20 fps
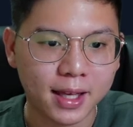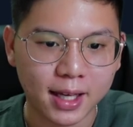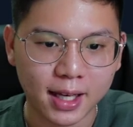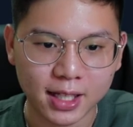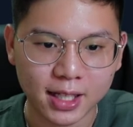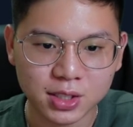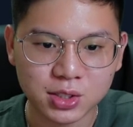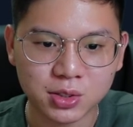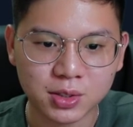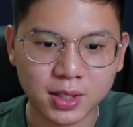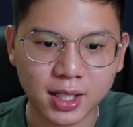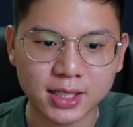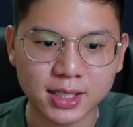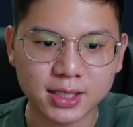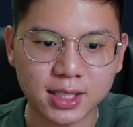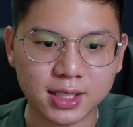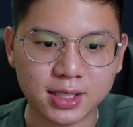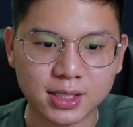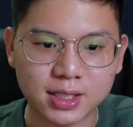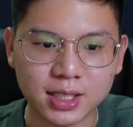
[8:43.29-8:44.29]
as you
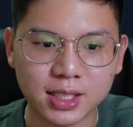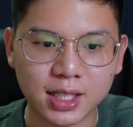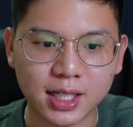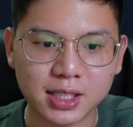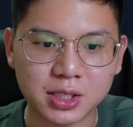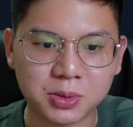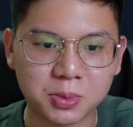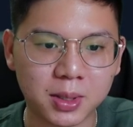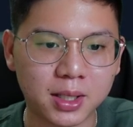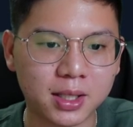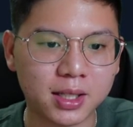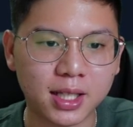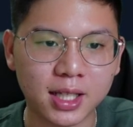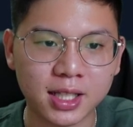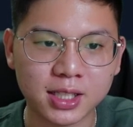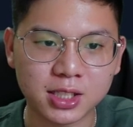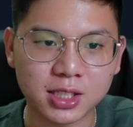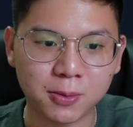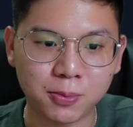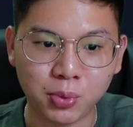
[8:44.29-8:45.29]
guys can see as well,
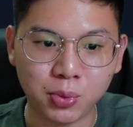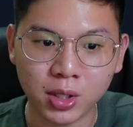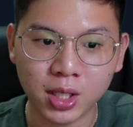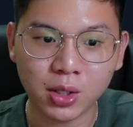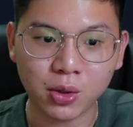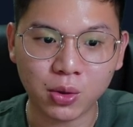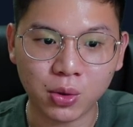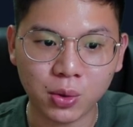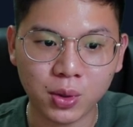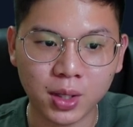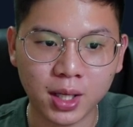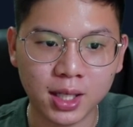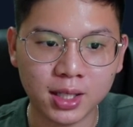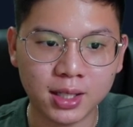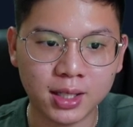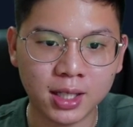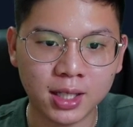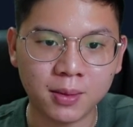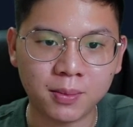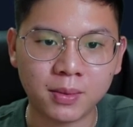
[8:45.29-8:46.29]
it's a pretty okay
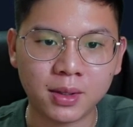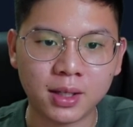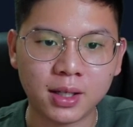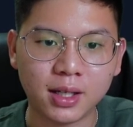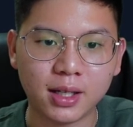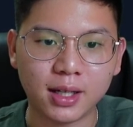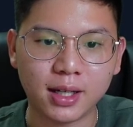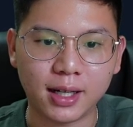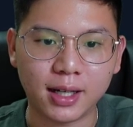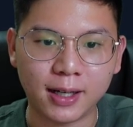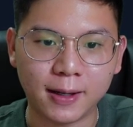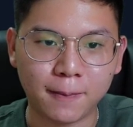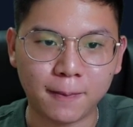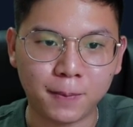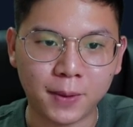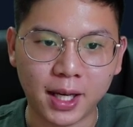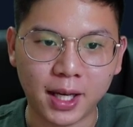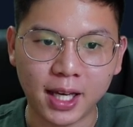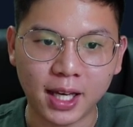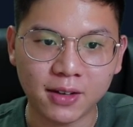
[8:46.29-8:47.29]
team.
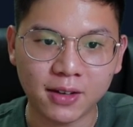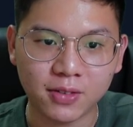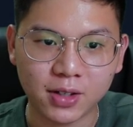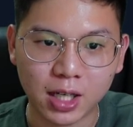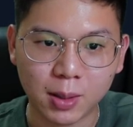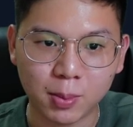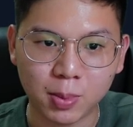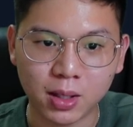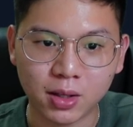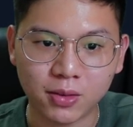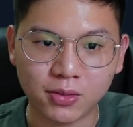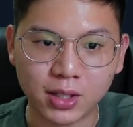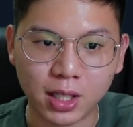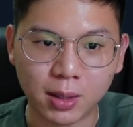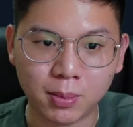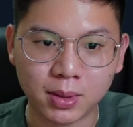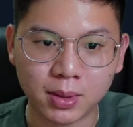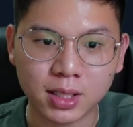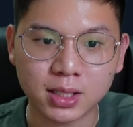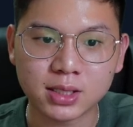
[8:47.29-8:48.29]
I have a couple of
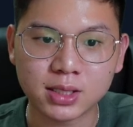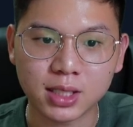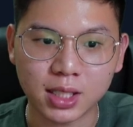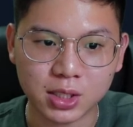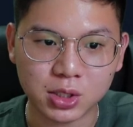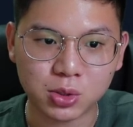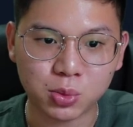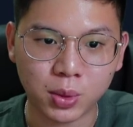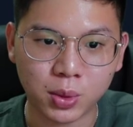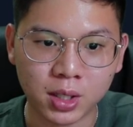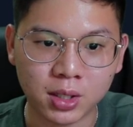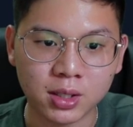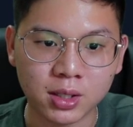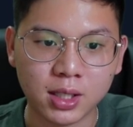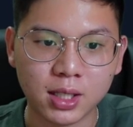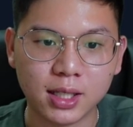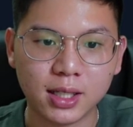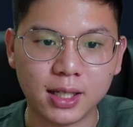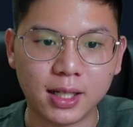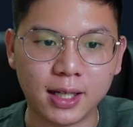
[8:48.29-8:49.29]
doublers as well.
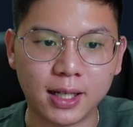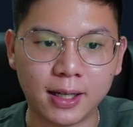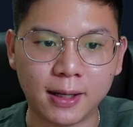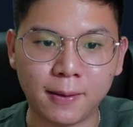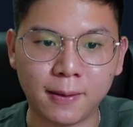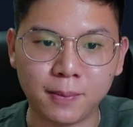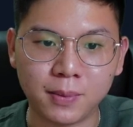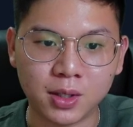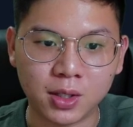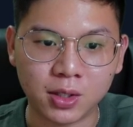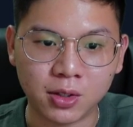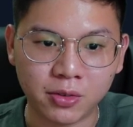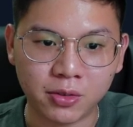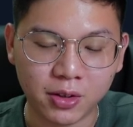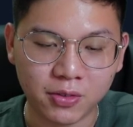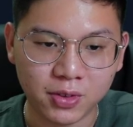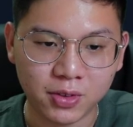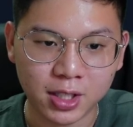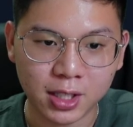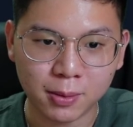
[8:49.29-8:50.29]

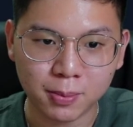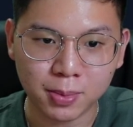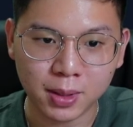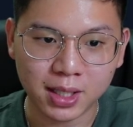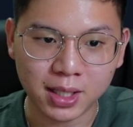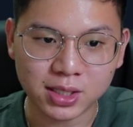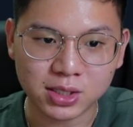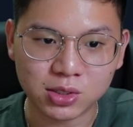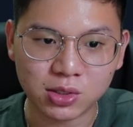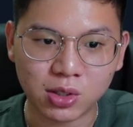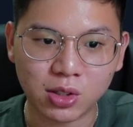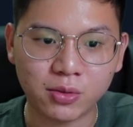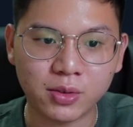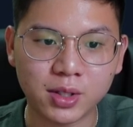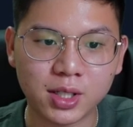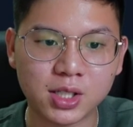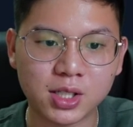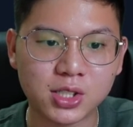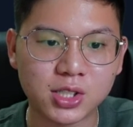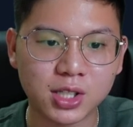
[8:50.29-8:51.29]
Rafinha plays
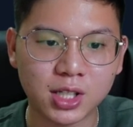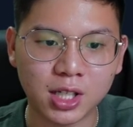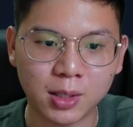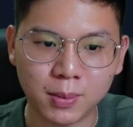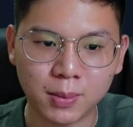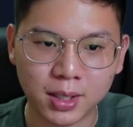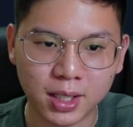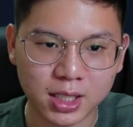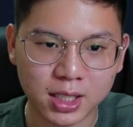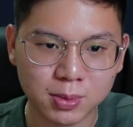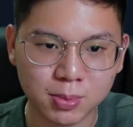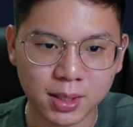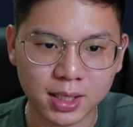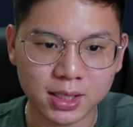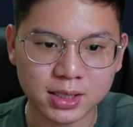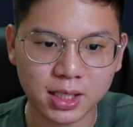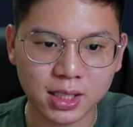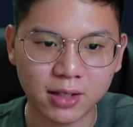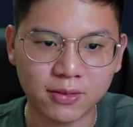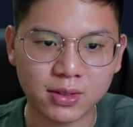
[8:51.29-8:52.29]
Norwich, Jimenez
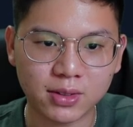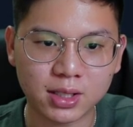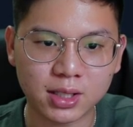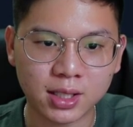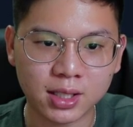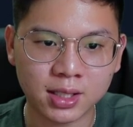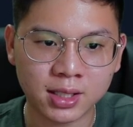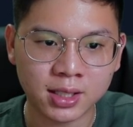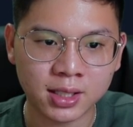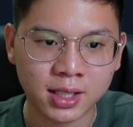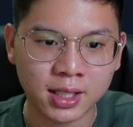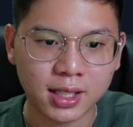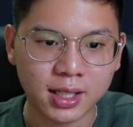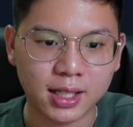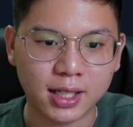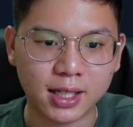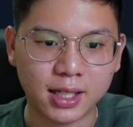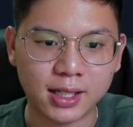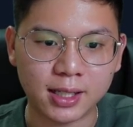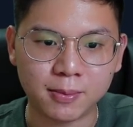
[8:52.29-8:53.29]
plays Everton,
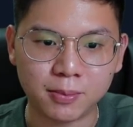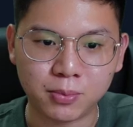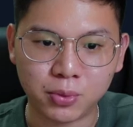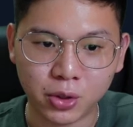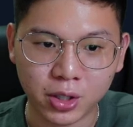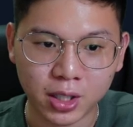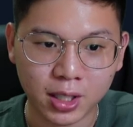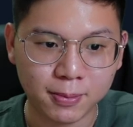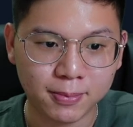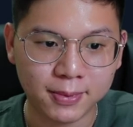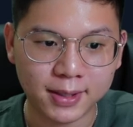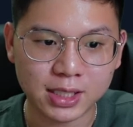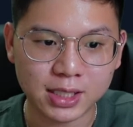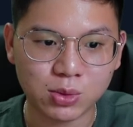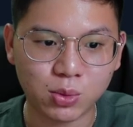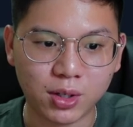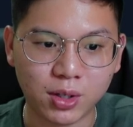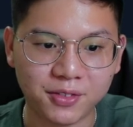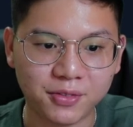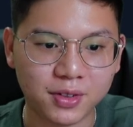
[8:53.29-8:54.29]
Broya
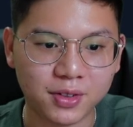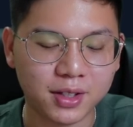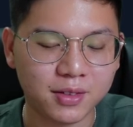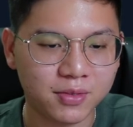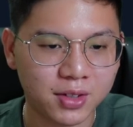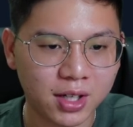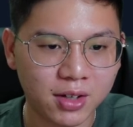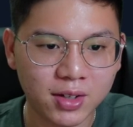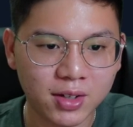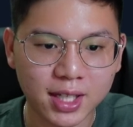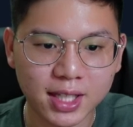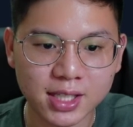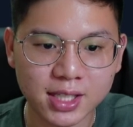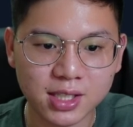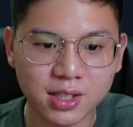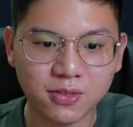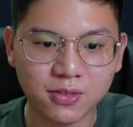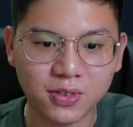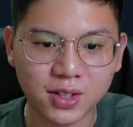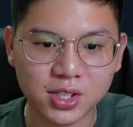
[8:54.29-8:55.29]
plays Watford. Very
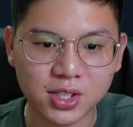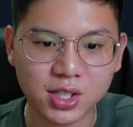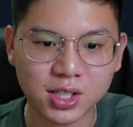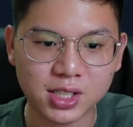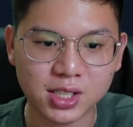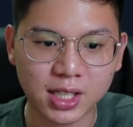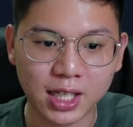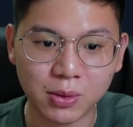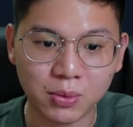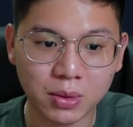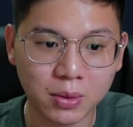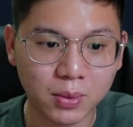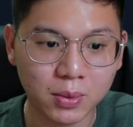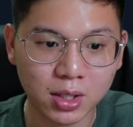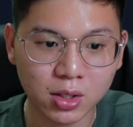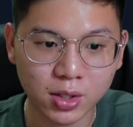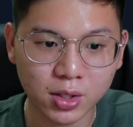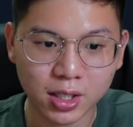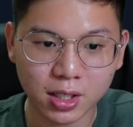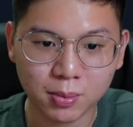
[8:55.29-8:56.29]
easy fixtures here. And when we
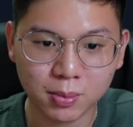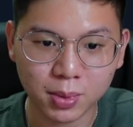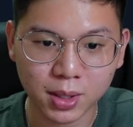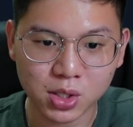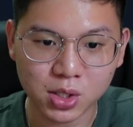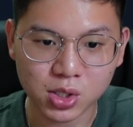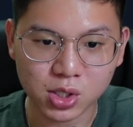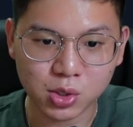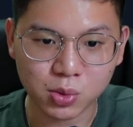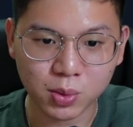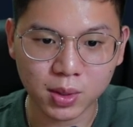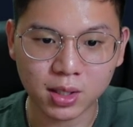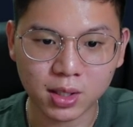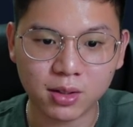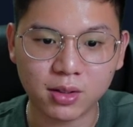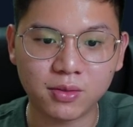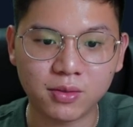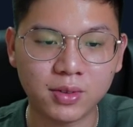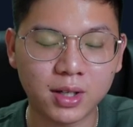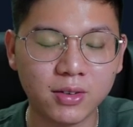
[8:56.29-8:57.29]
look on the bench as
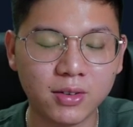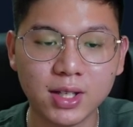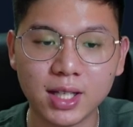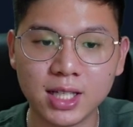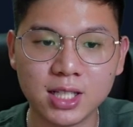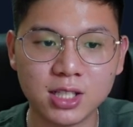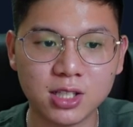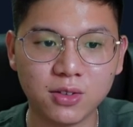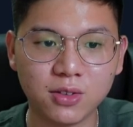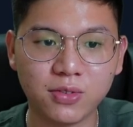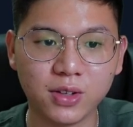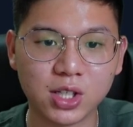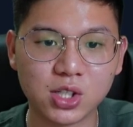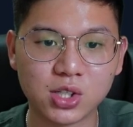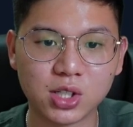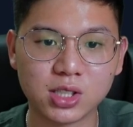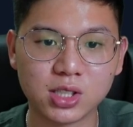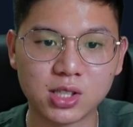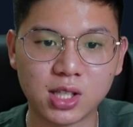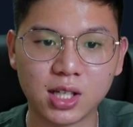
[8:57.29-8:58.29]
well, very easy
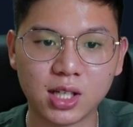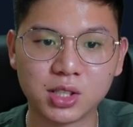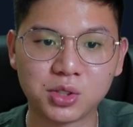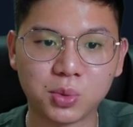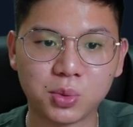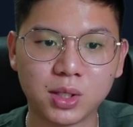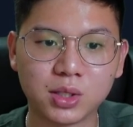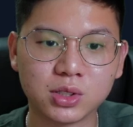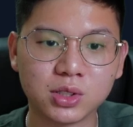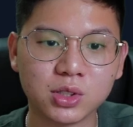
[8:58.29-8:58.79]
fixtures there as well.